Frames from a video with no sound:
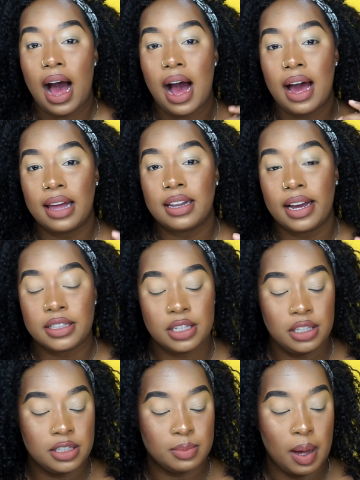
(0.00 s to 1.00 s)
I like
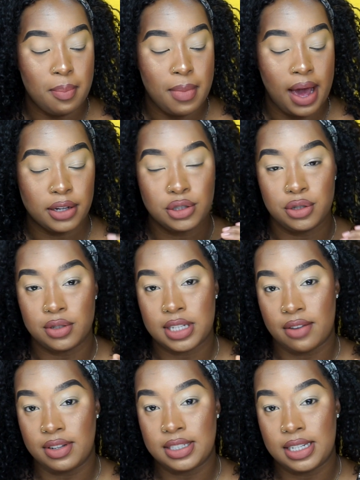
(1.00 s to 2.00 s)
to use my MAC
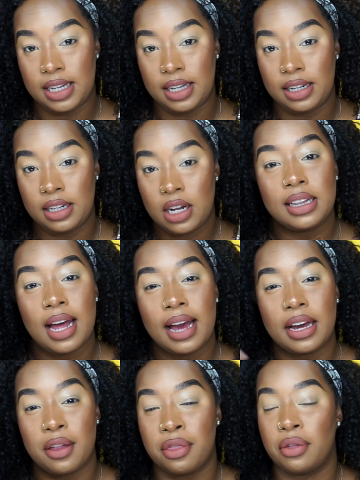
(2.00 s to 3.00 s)
217,
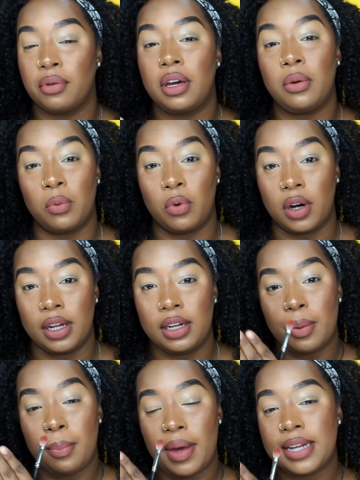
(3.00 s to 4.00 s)
like a
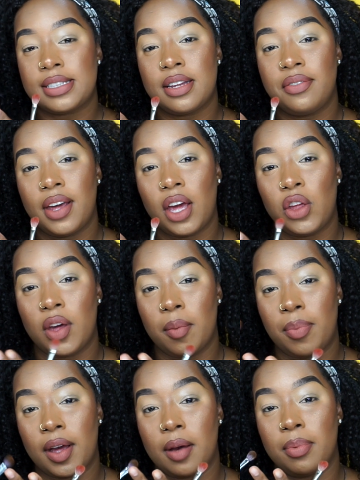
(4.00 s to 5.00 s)
3-in-1. The base of it, you
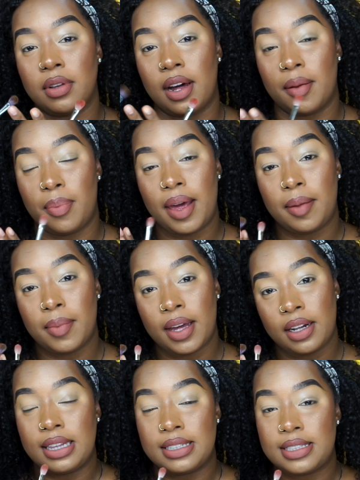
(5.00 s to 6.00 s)
can pick up a lot of
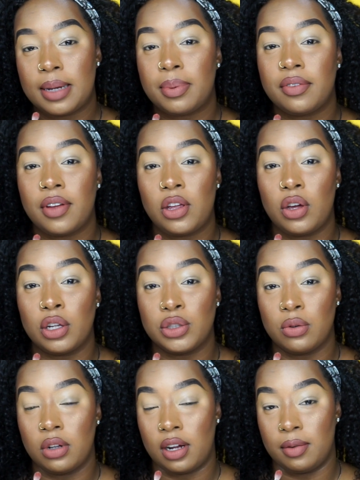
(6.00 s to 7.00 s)
pigment. At the tip of it, you can
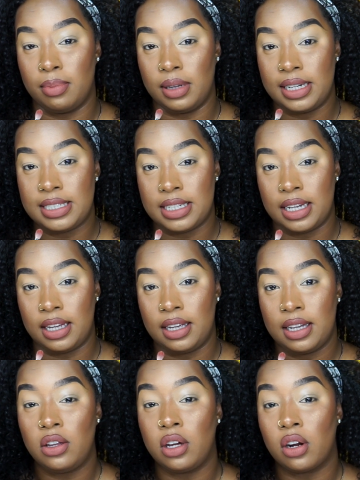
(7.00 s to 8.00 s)
do a lot of blending.
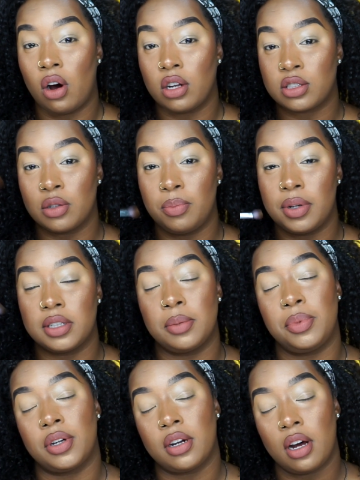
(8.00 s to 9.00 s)
You can also build
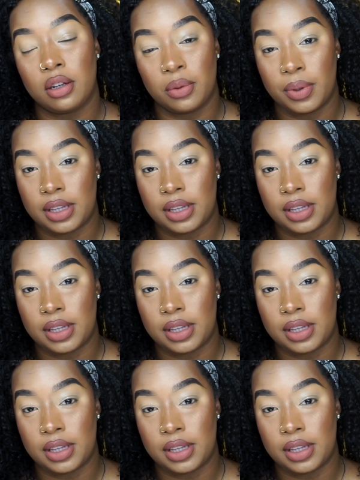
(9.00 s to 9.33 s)
up your color